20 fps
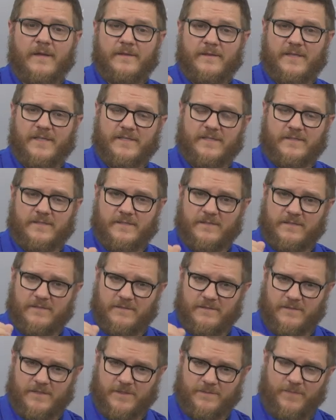this
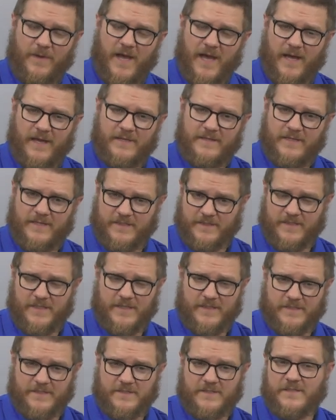spot
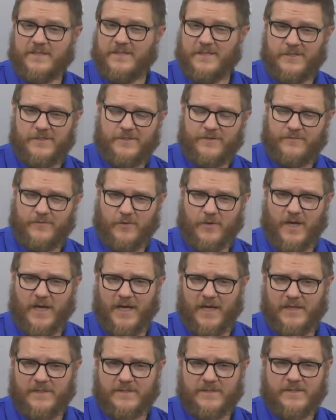exists in each of your
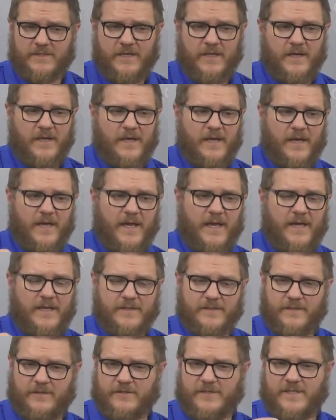eyes,
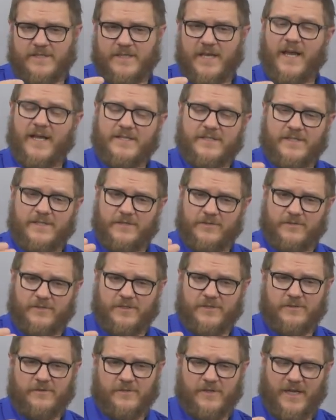and there's a test that you
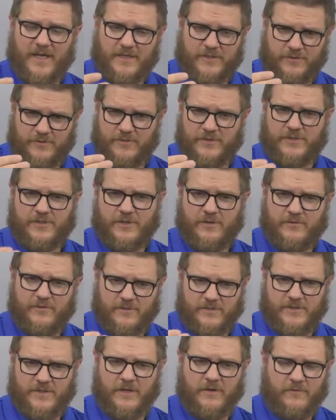can do to actually show
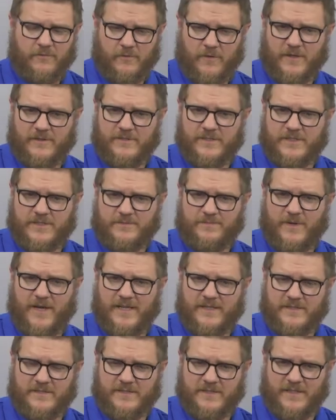yourself where this
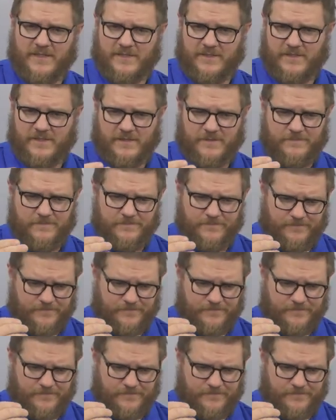spot exists.